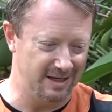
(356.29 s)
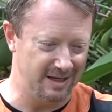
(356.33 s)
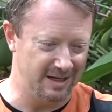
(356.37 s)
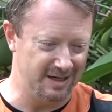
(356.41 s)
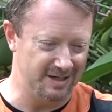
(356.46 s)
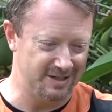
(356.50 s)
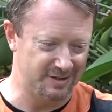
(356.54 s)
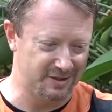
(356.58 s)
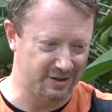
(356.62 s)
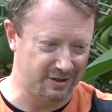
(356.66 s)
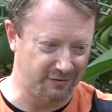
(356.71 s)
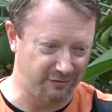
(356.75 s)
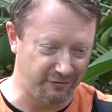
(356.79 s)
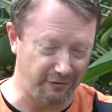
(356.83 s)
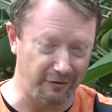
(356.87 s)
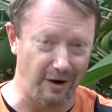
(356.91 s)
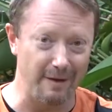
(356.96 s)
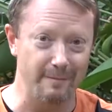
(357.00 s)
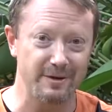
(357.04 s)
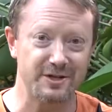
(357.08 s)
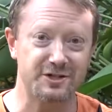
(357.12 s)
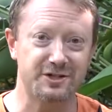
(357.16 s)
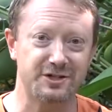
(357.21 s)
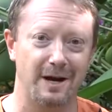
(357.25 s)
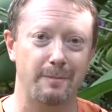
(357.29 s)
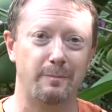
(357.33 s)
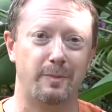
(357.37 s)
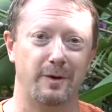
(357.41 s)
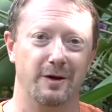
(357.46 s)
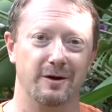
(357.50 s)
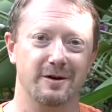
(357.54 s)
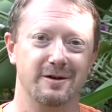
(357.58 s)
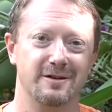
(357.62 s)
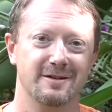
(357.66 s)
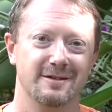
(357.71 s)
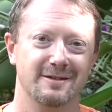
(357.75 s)
is from a
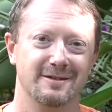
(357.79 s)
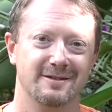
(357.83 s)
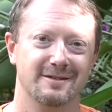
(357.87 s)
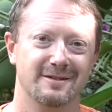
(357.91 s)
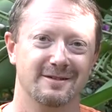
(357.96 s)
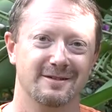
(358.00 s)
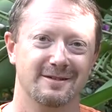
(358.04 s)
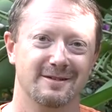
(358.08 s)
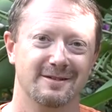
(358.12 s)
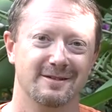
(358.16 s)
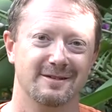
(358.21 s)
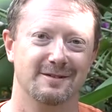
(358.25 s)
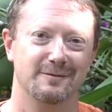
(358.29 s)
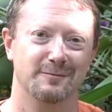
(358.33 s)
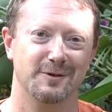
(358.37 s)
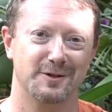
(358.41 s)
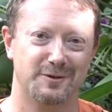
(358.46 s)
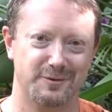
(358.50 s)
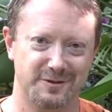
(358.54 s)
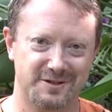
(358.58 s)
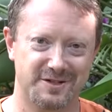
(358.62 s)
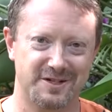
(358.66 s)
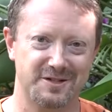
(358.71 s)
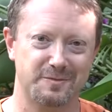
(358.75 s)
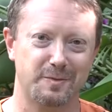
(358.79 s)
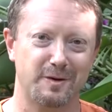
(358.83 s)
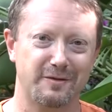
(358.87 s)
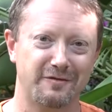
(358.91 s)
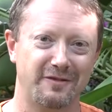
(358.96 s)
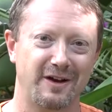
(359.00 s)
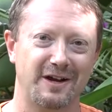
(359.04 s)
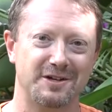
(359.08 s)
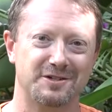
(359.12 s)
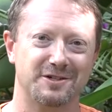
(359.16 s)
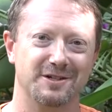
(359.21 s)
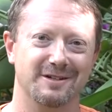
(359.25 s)
shepherd, which was his
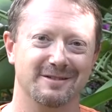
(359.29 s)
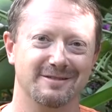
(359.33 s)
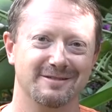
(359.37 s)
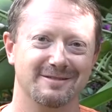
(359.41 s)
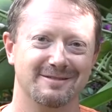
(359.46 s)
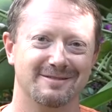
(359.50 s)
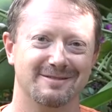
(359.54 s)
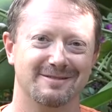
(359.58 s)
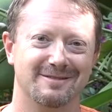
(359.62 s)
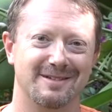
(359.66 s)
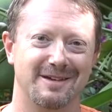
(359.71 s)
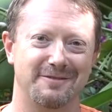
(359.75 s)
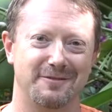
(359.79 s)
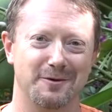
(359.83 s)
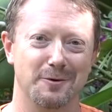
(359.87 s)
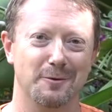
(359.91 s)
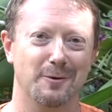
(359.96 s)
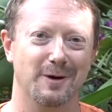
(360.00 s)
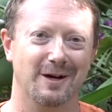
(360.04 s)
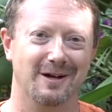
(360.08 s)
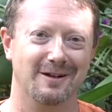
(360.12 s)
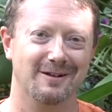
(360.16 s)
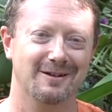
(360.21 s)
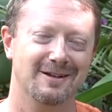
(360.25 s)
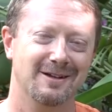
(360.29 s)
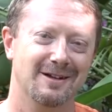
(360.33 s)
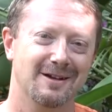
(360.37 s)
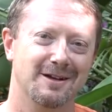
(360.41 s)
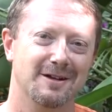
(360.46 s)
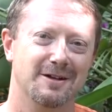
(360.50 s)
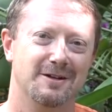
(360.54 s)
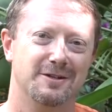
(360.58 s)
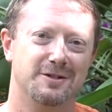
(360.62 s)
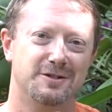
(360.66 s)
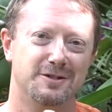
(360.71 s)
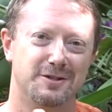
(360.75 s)
profession, if you will,
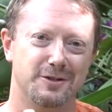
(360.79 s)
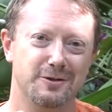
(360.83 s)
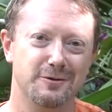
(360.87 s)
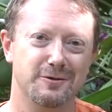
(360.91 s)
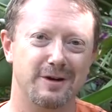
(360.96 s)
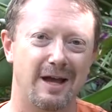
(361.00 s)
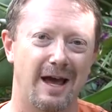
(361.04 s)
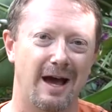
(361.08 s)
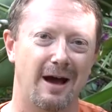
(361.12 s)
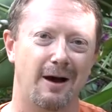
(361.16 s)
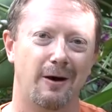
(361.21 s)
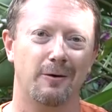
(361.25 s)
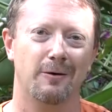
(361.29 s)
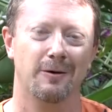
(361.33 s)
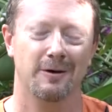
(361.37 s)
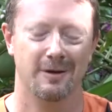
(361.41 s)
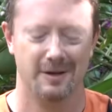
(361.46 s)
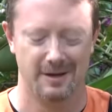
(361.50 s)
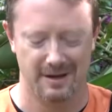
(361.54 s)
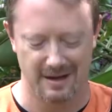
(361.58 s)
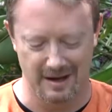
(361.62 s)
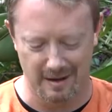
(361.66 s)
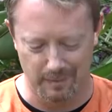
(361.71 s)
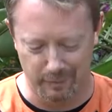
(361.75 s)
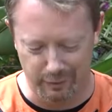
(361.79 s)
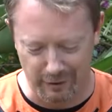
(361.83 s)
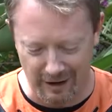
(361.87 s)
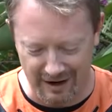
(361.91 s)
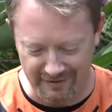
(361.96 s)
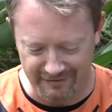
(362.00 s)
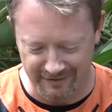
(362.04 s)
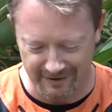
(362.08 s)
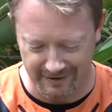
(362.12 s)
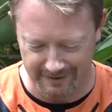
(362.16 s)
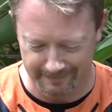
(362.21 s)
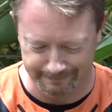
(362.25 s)
to now a
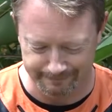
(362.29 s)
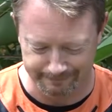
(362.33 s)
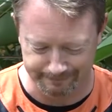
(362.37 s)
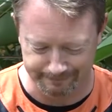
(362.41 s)
prophet.